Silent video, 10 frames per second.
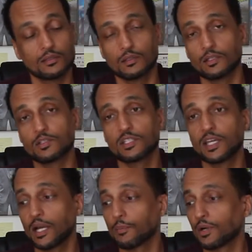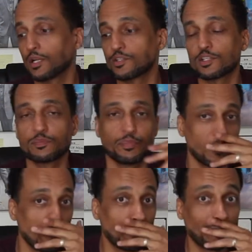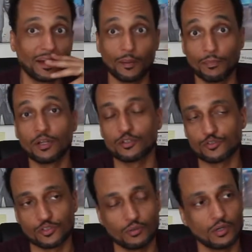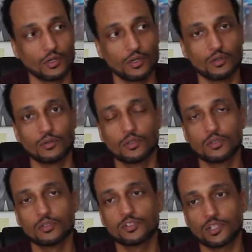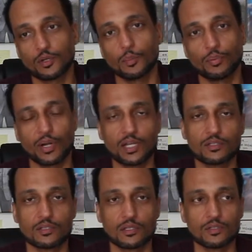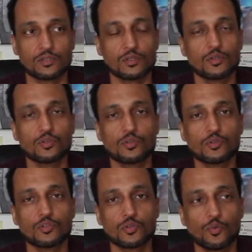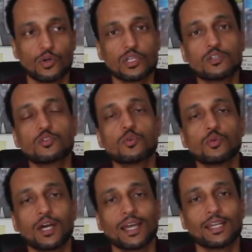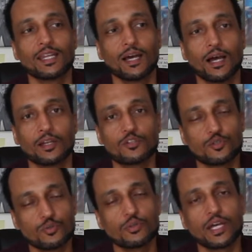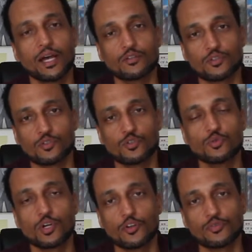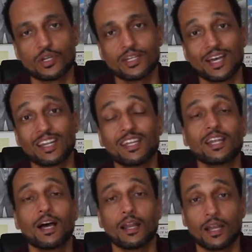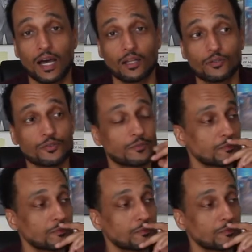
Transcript: This camera I just bought a month or so ago, sticker price is $22.99, $2,299.